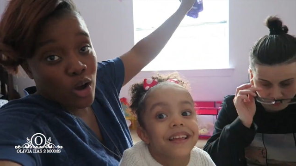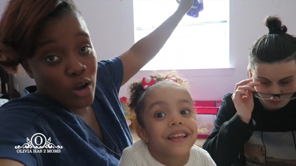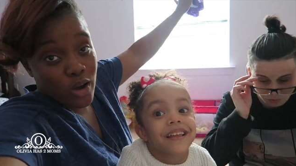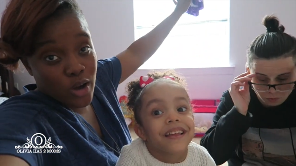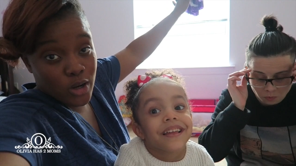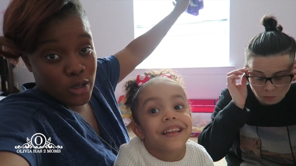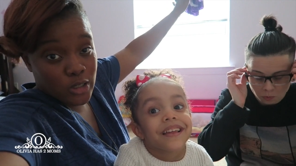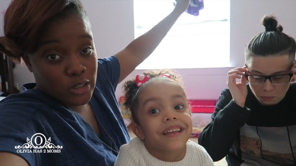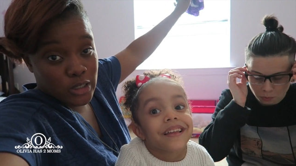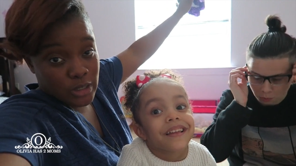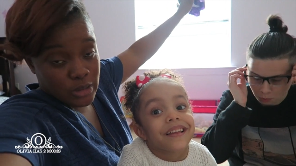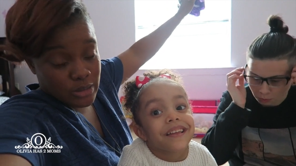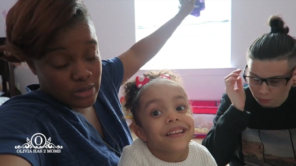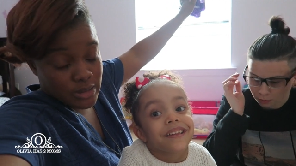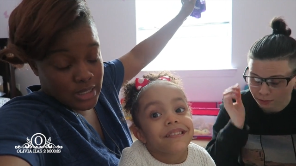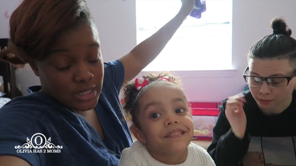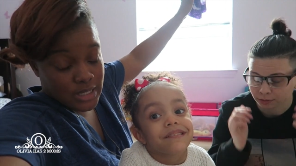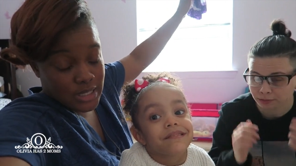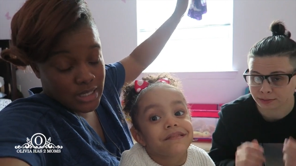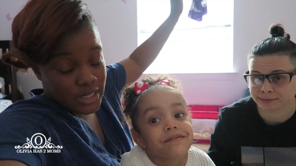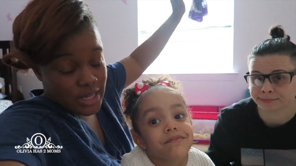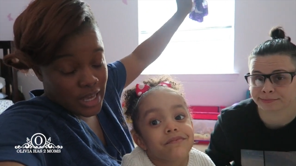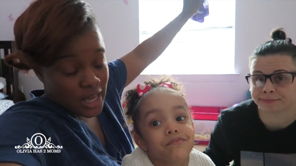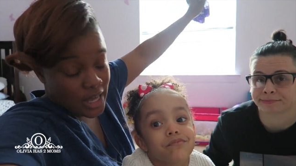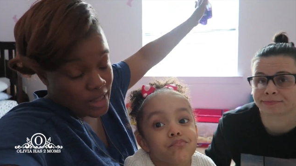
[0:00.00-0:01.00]
Speaker 1: all going to learn
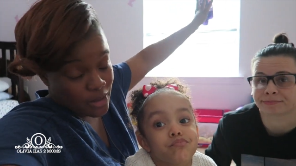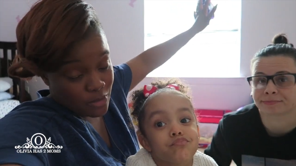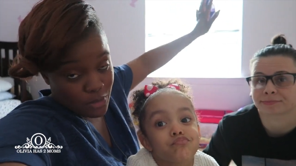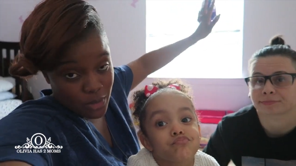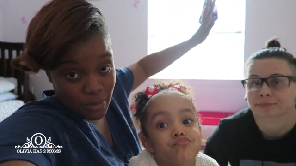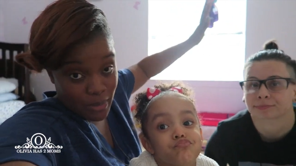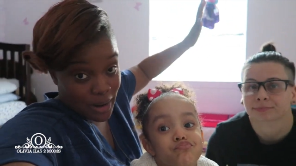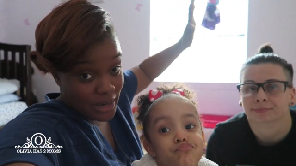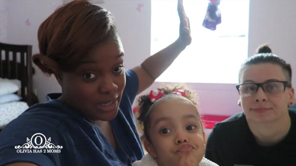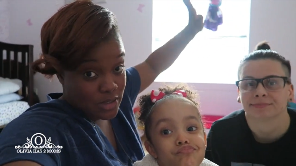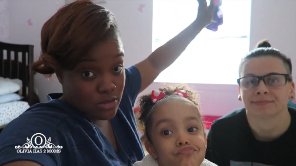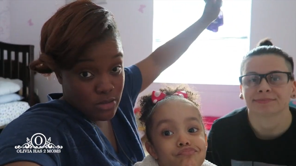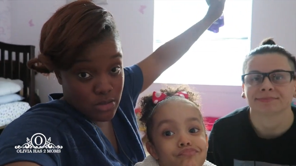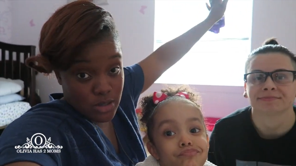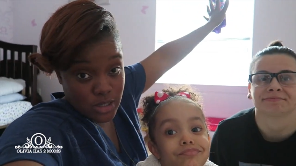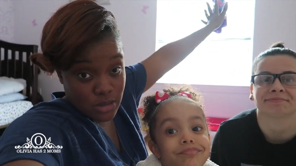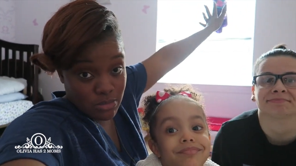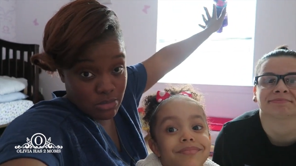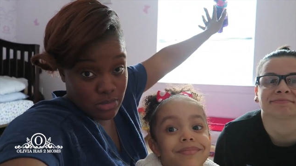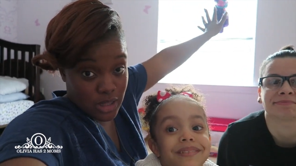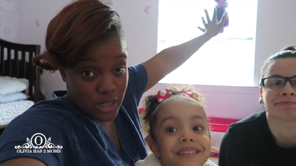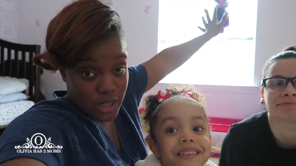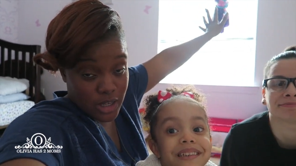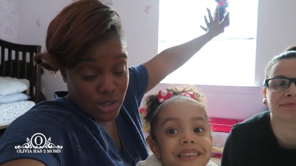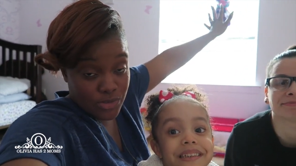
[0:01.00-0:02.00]
this together. We might do
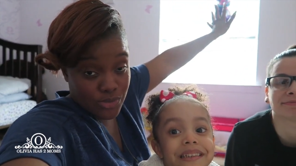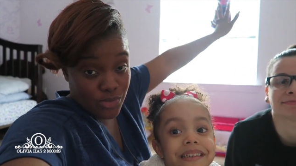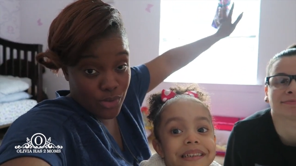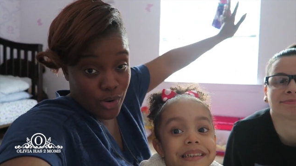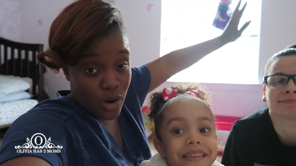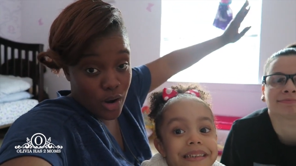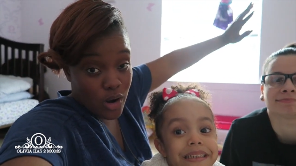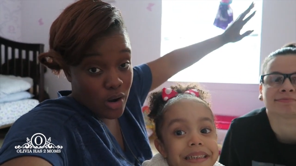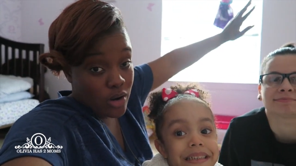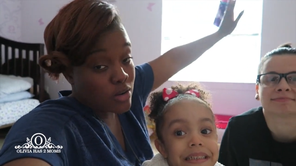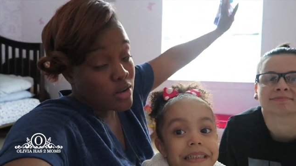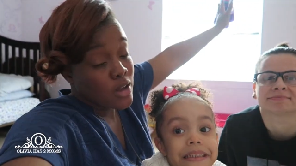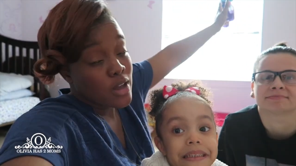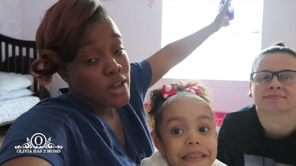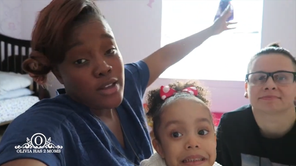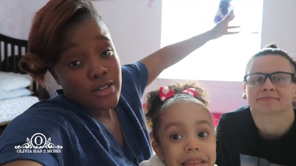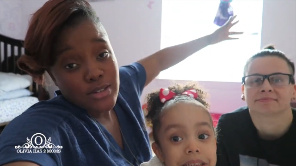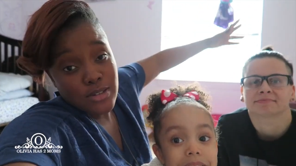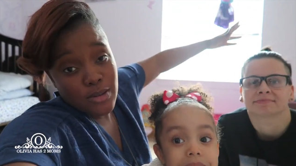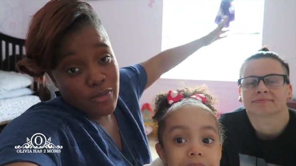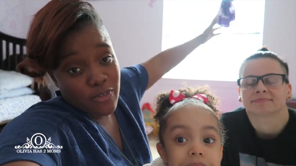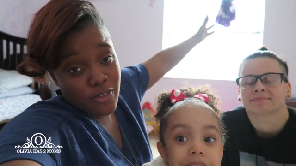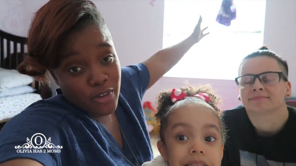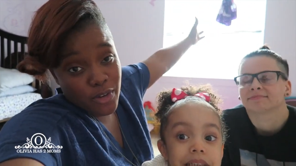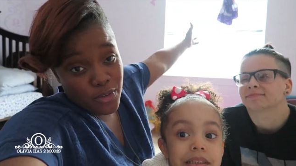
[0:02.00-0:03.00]
some things wrong,
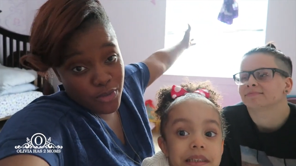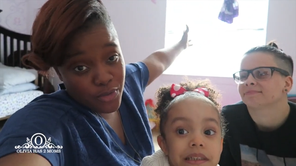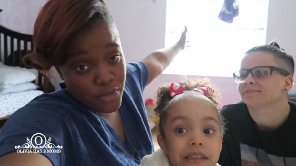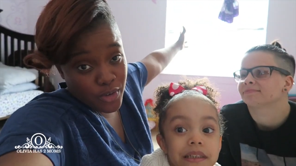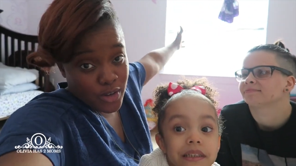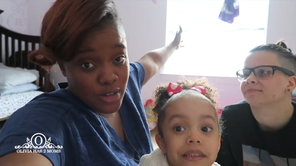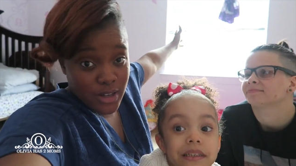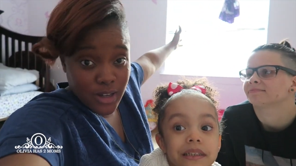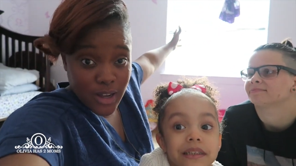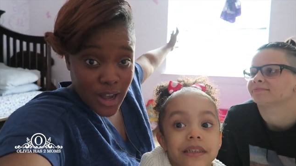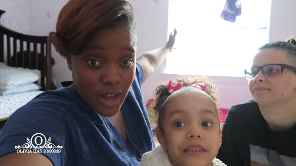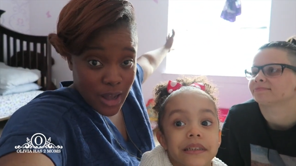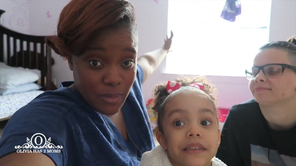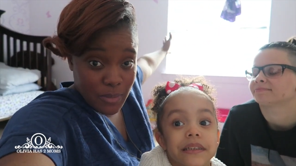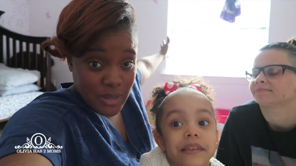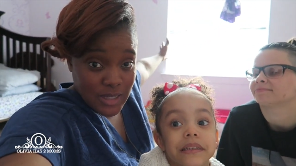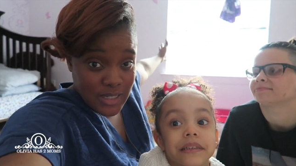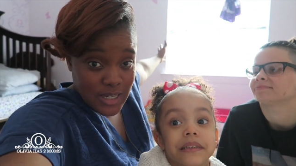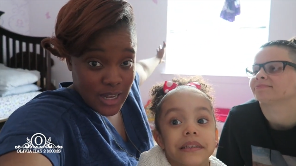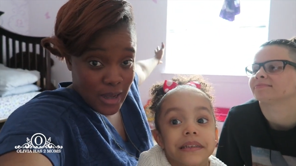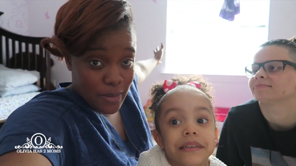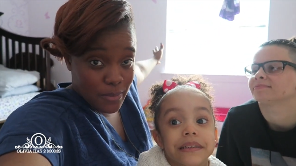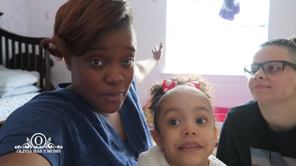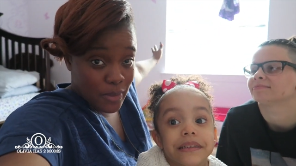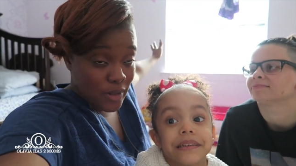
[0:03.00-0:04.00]
so feel free to
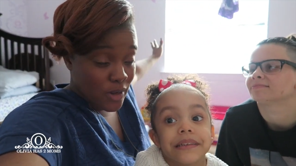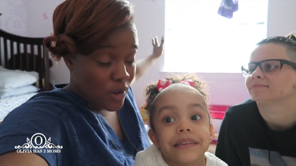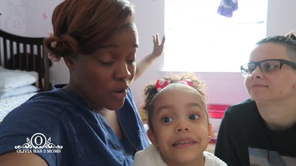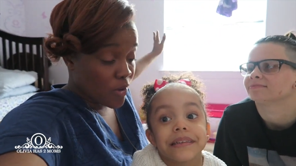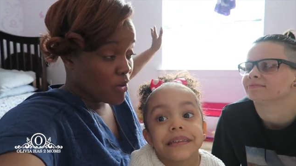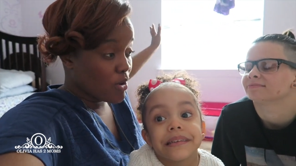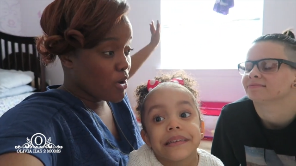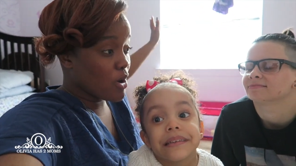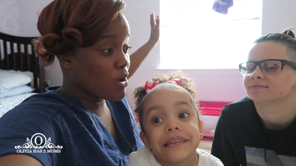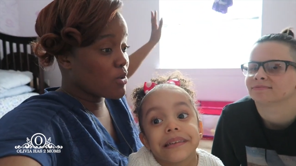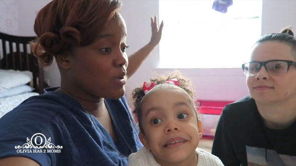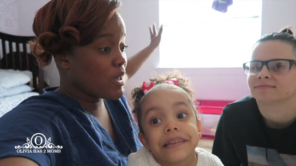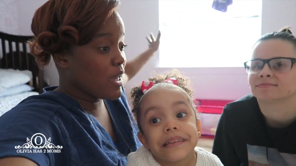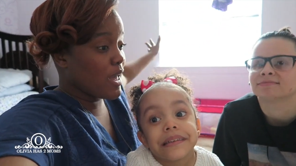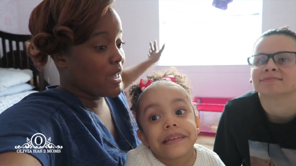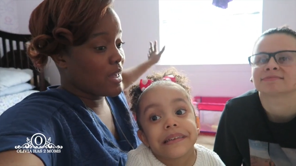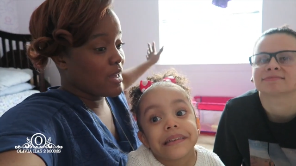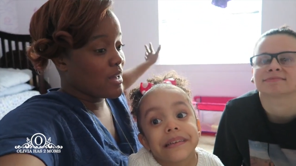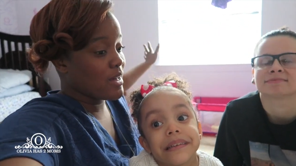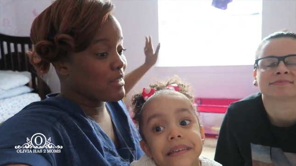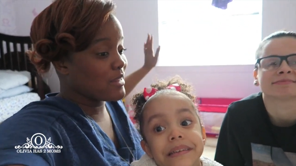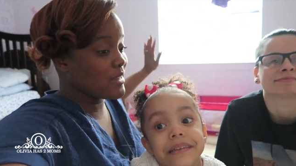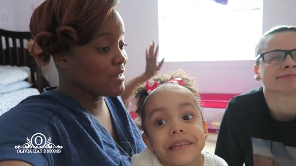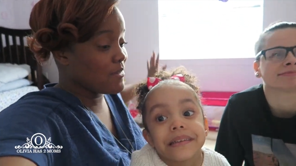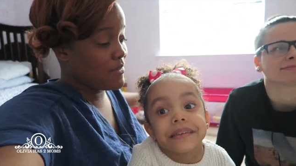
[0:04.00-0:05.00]
comment down below.
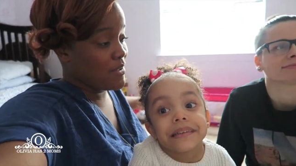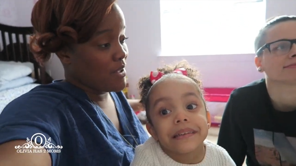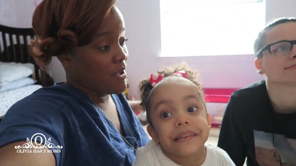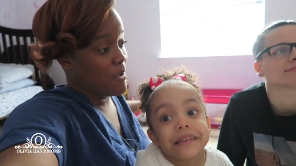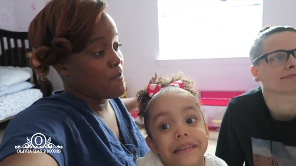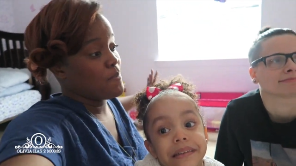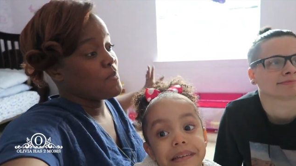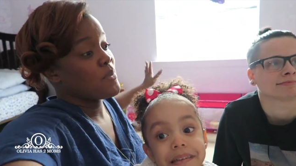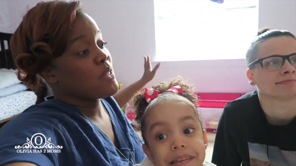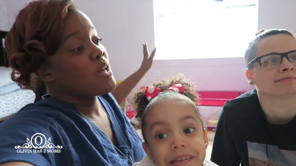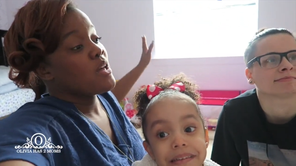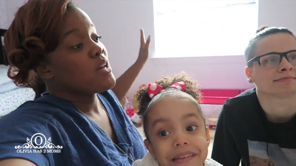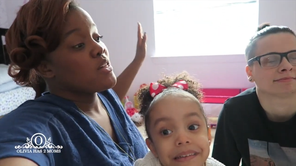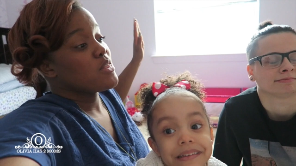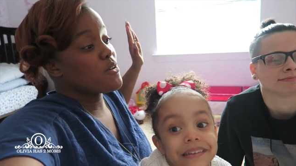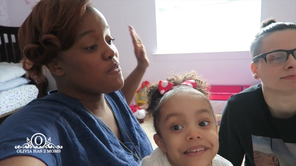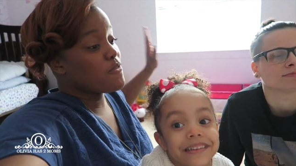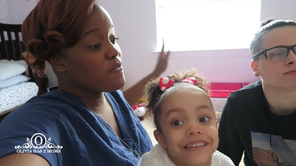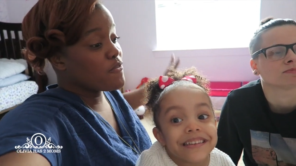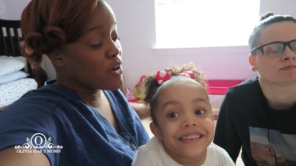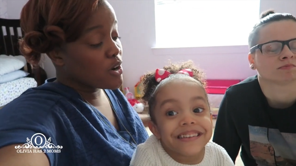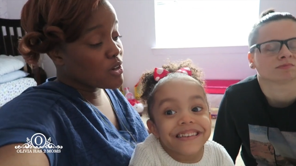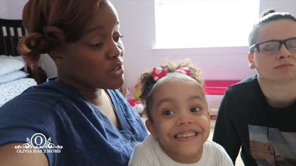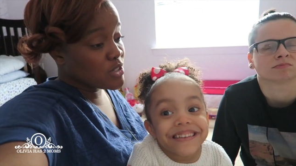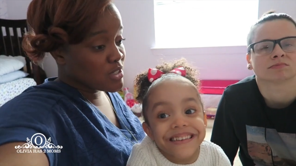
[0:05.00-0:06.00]
Okay, Olivia, the
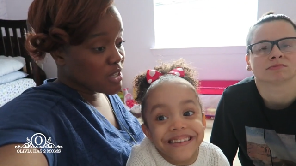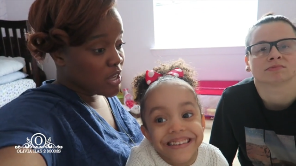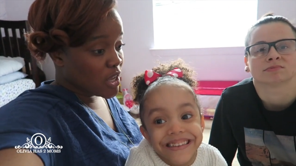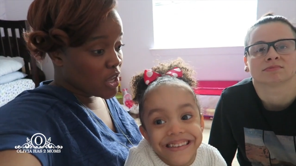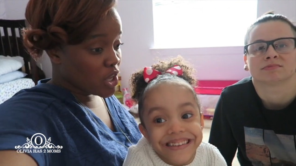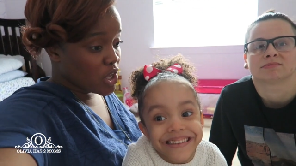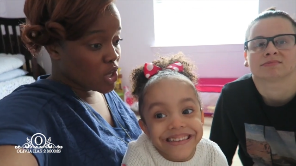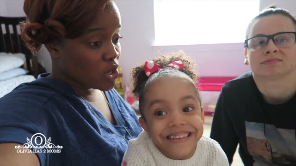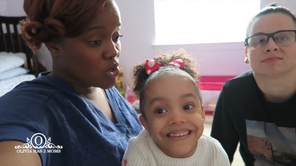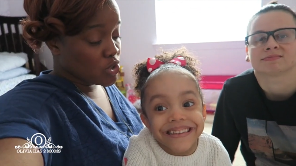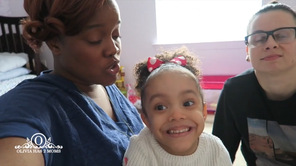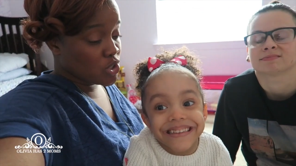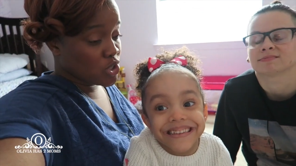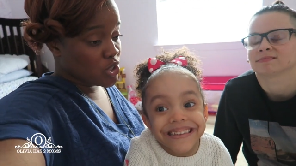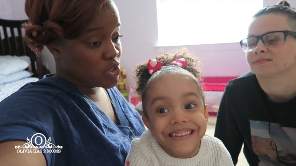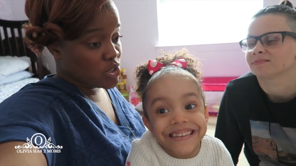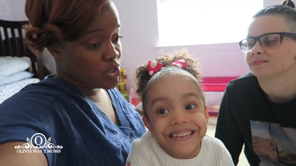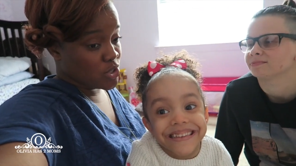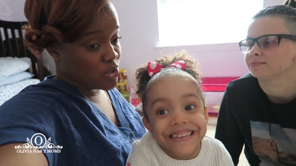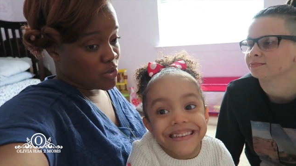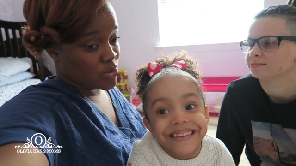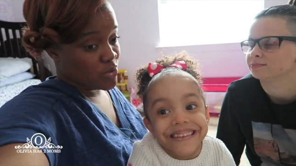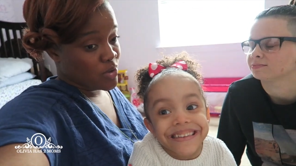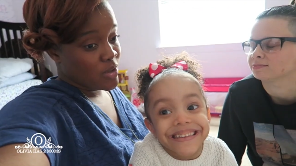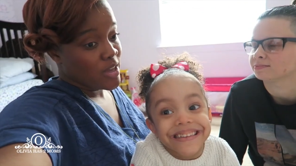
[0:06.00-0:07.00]
first thing you should
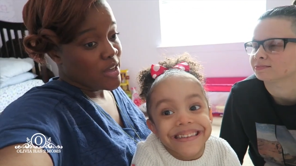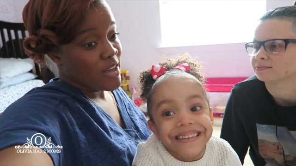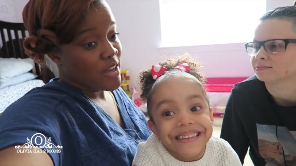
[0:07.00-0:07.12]
do,